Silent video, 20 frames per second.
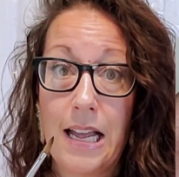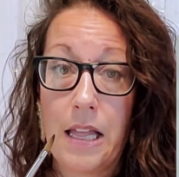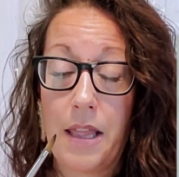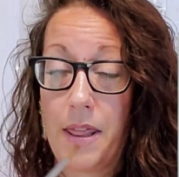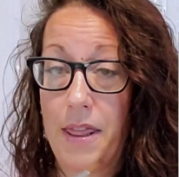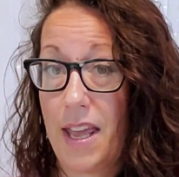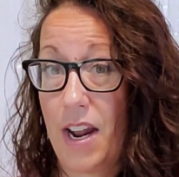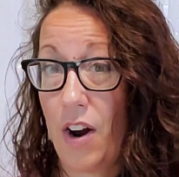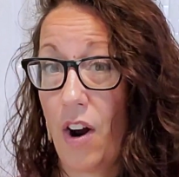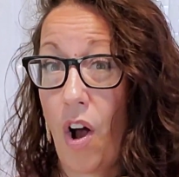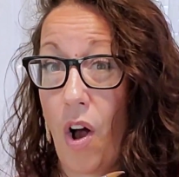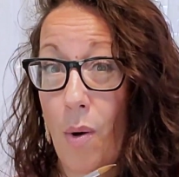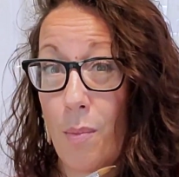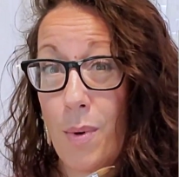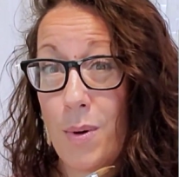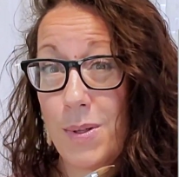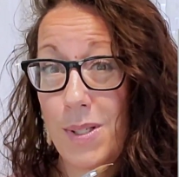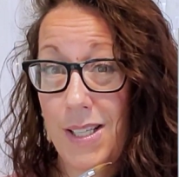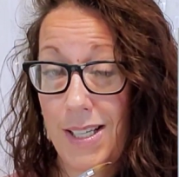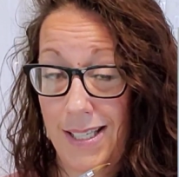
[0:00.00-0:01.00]
They're
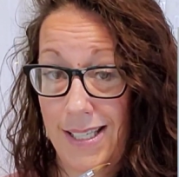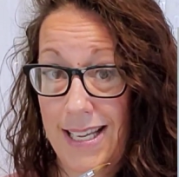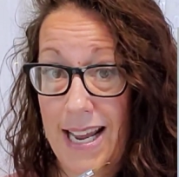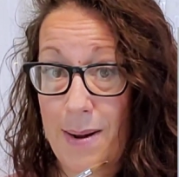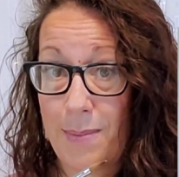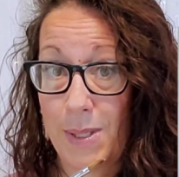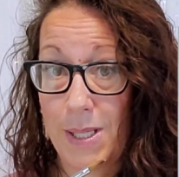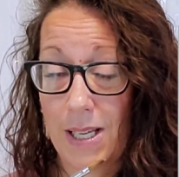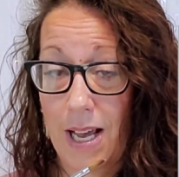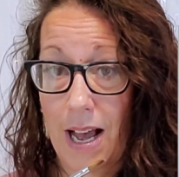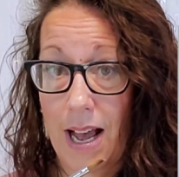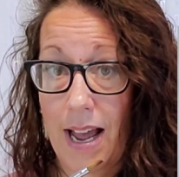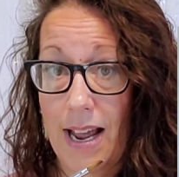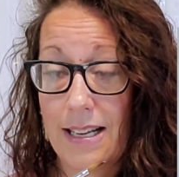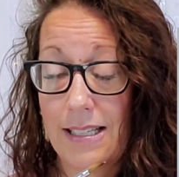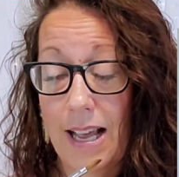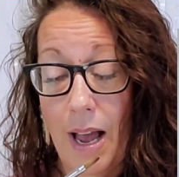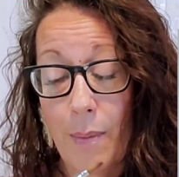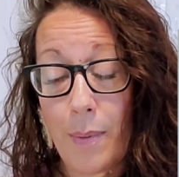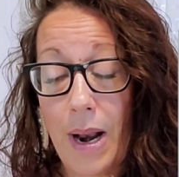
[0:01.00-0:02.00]
almost the same
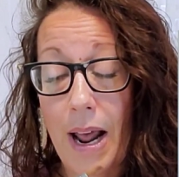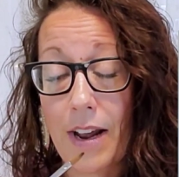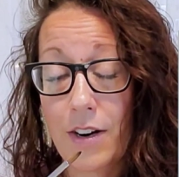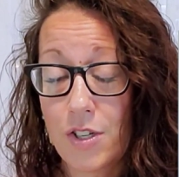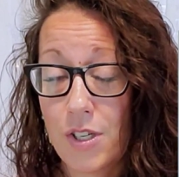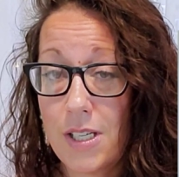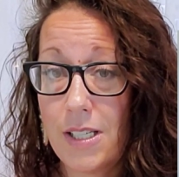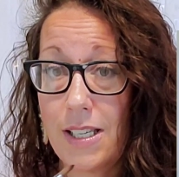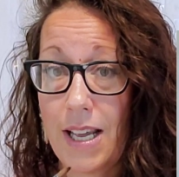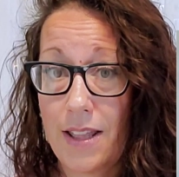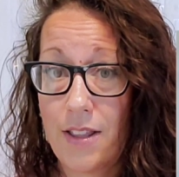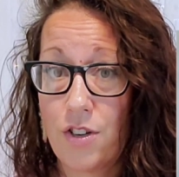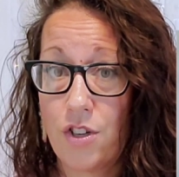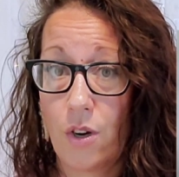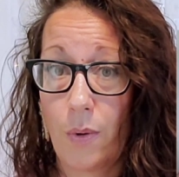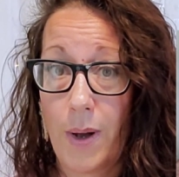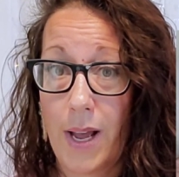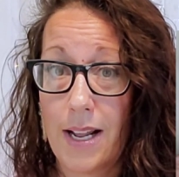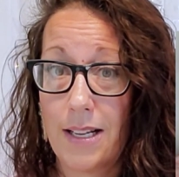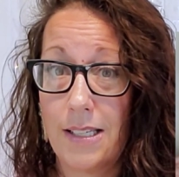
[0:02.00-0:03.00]
size. I would actually say the
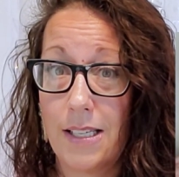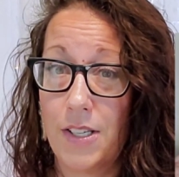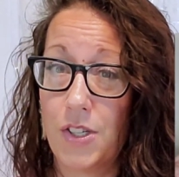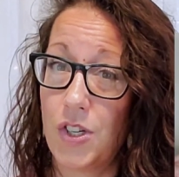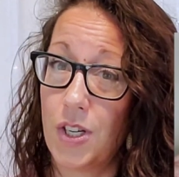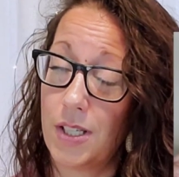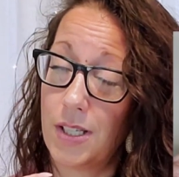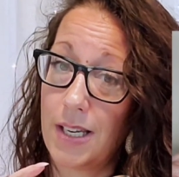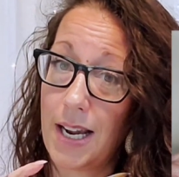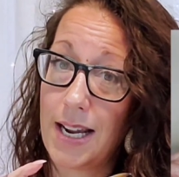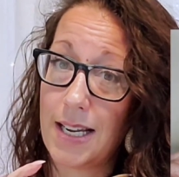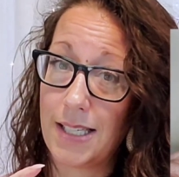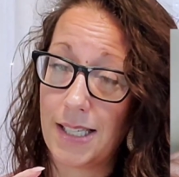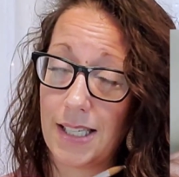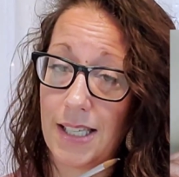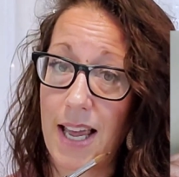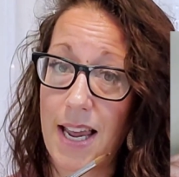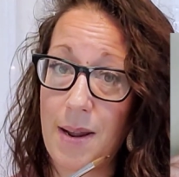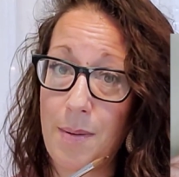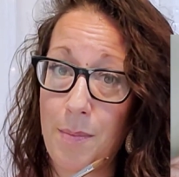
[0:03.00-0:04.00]
Joann's is just a
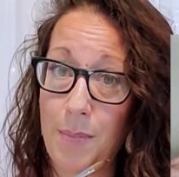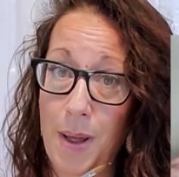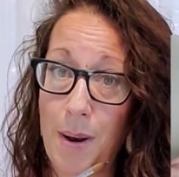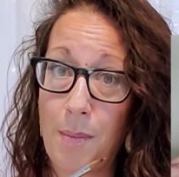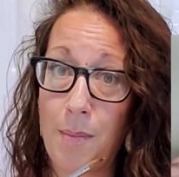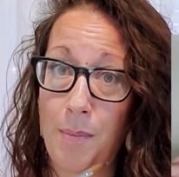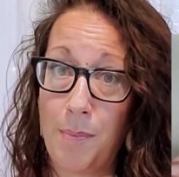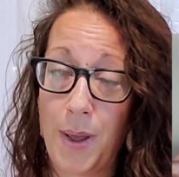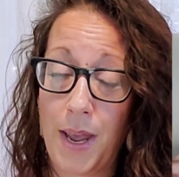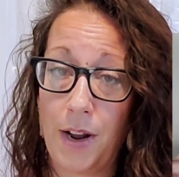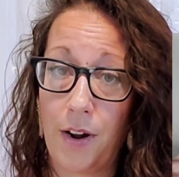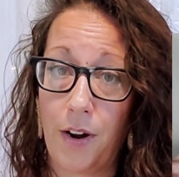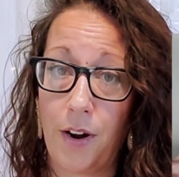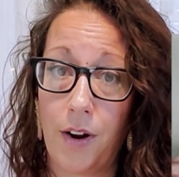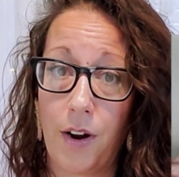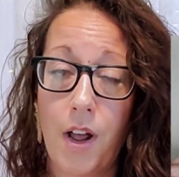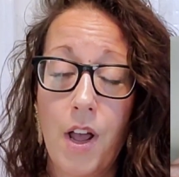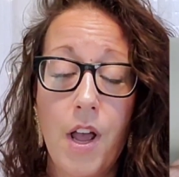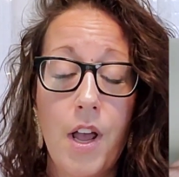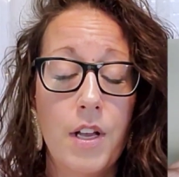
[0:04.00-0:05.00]
slight bit
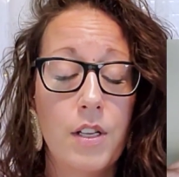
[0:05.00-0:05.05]
bigger.